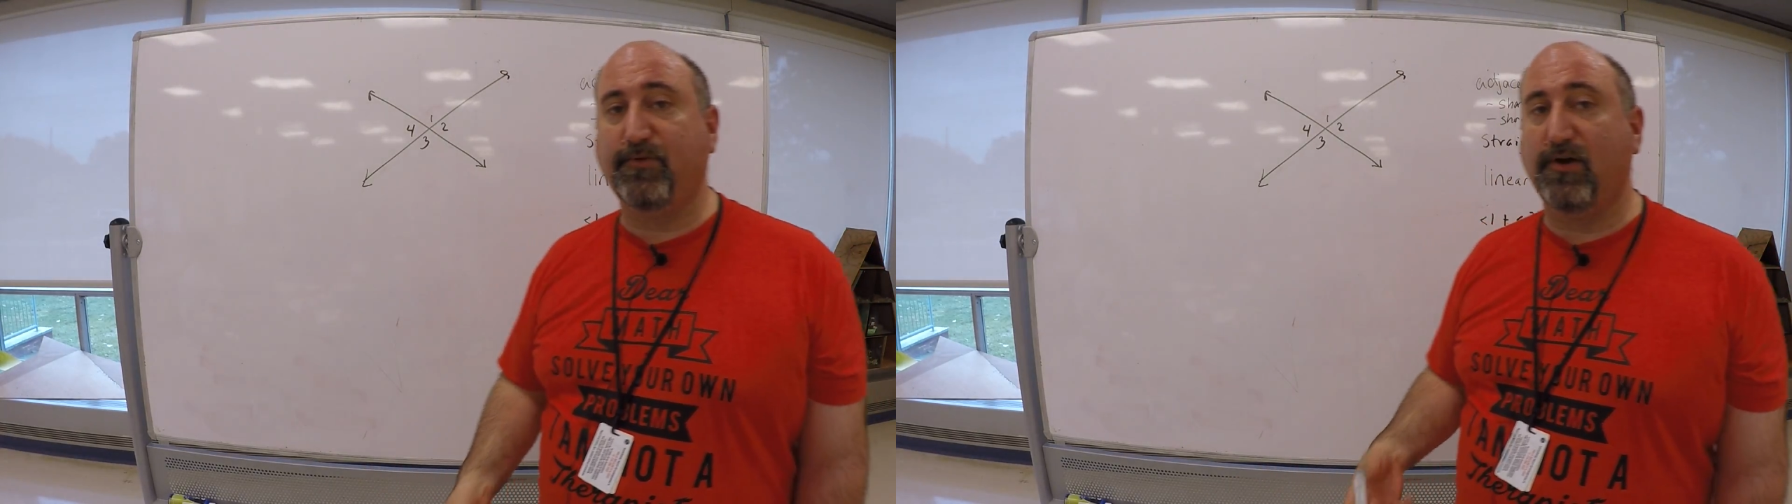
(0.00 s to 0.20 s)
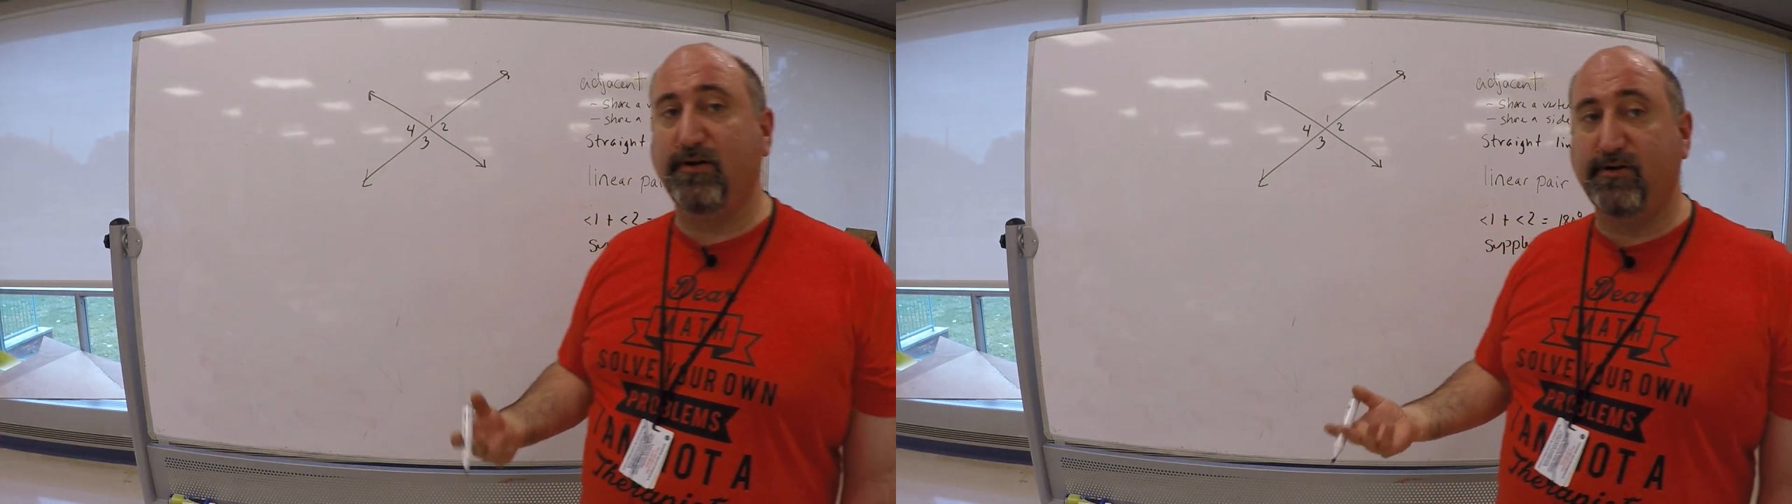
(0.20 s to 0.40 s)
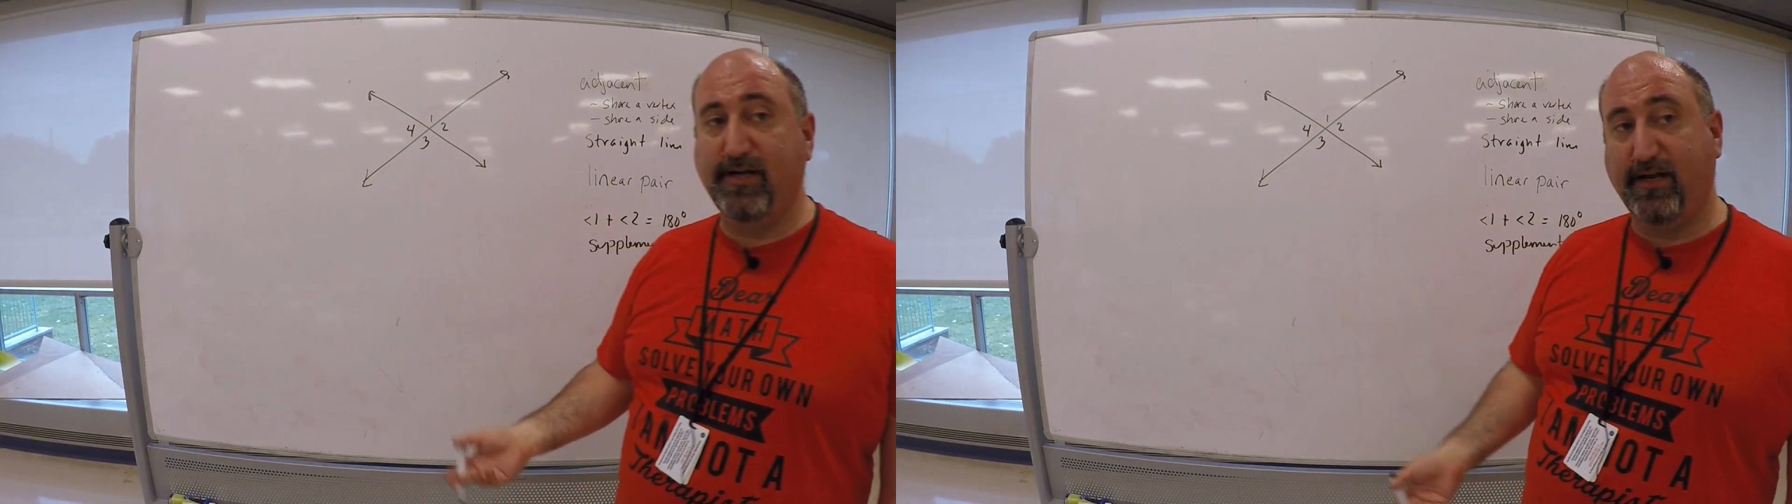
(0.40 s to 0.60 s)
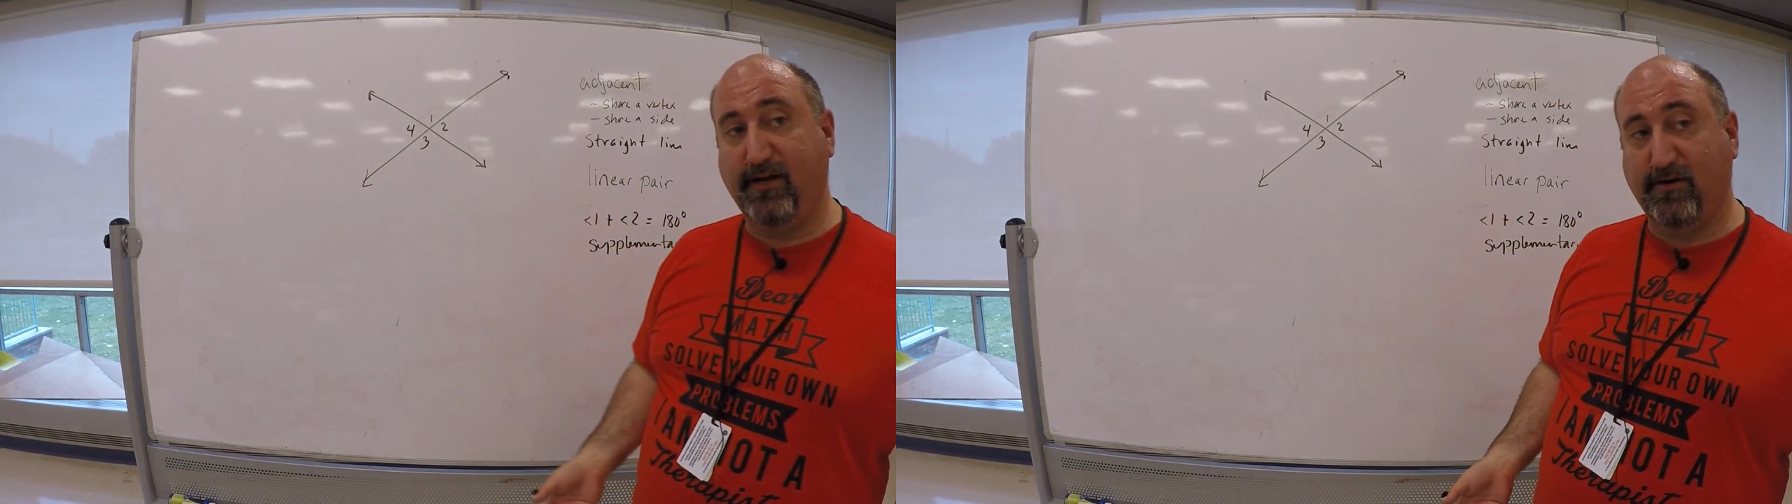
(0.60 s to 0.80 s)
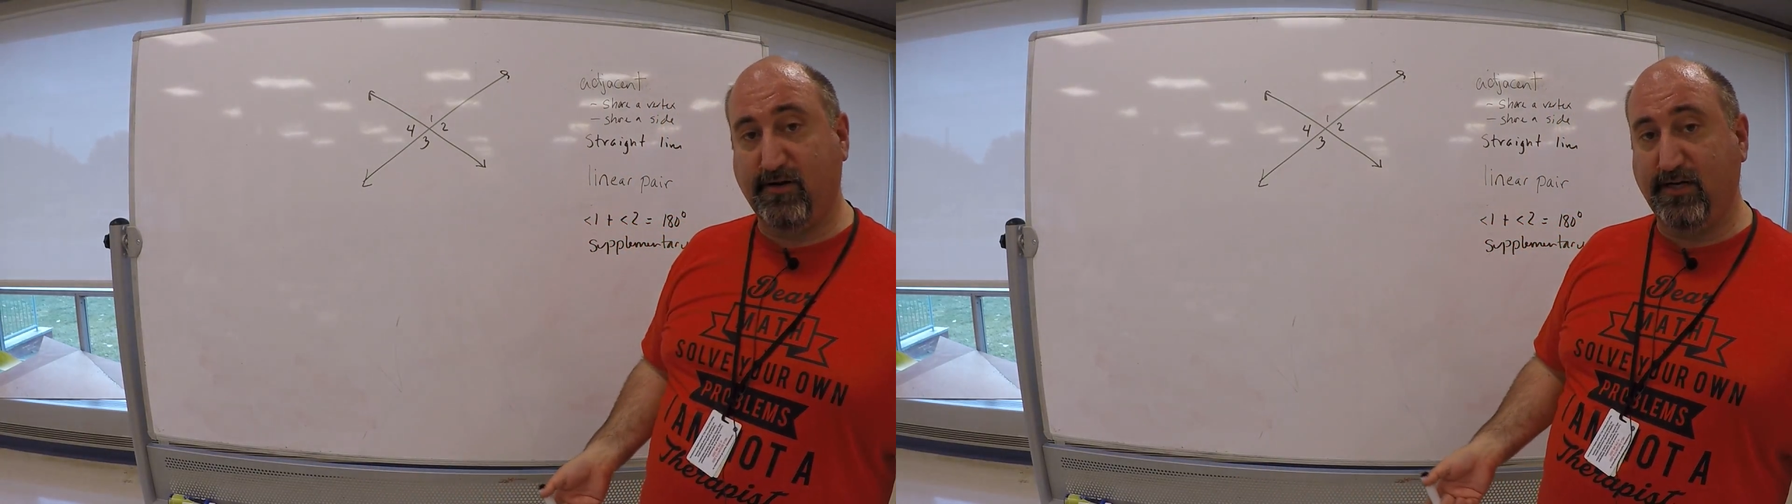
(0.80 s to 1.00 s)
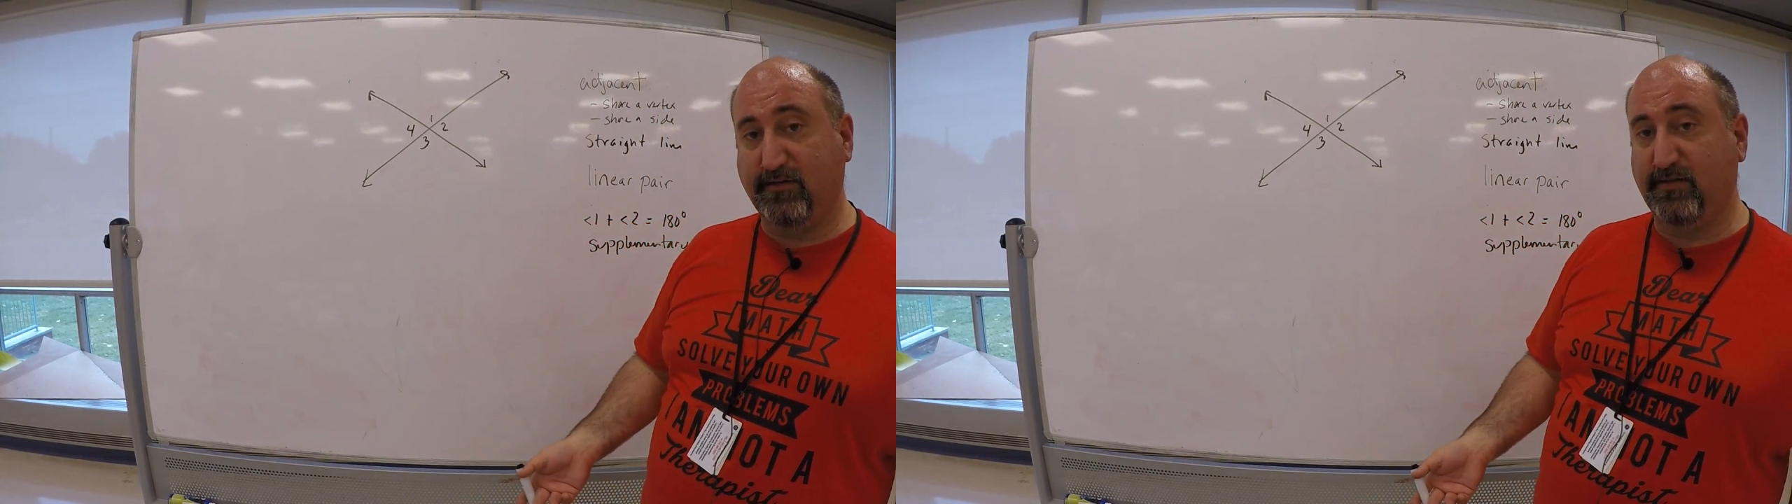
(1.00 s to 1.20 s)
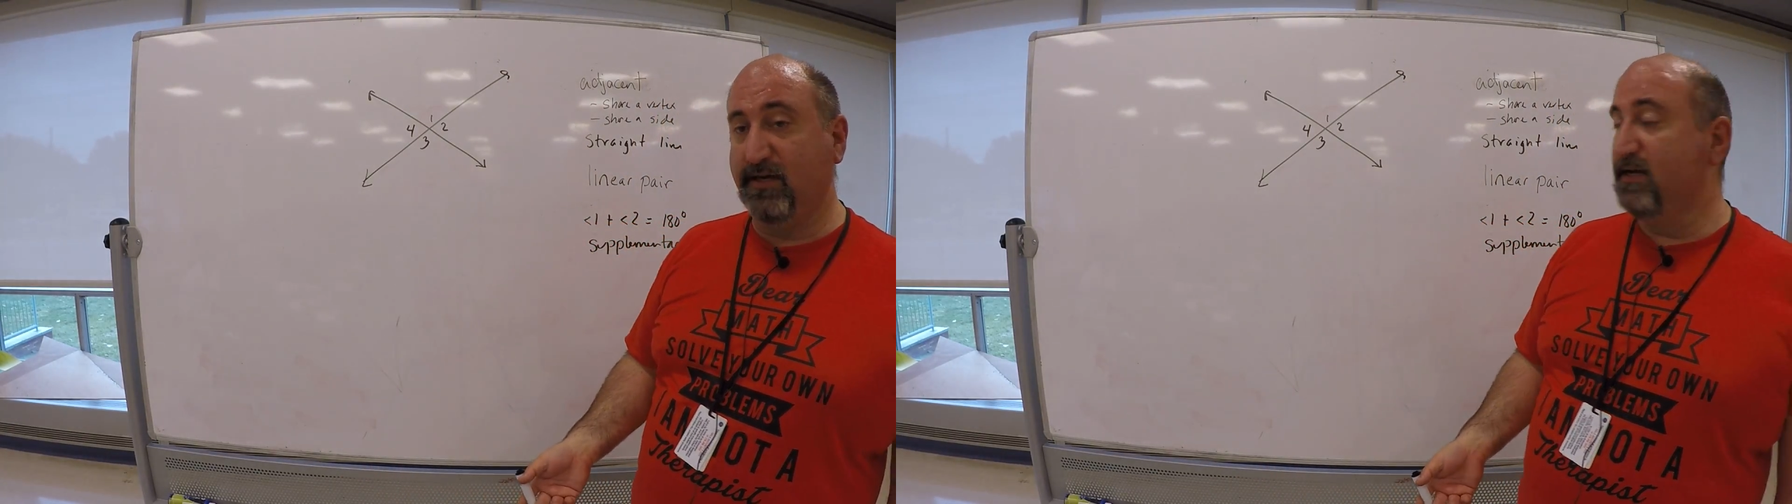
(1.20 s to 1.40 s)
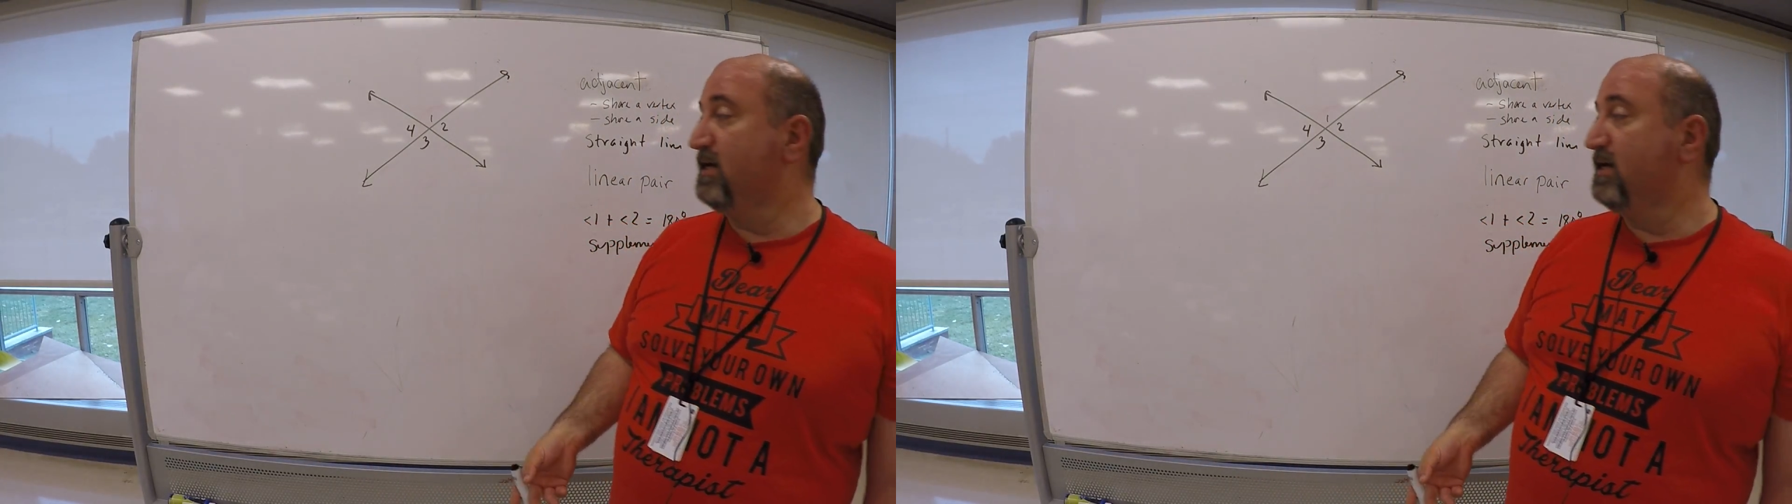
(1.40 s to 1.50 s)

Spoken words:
to 180 degrees,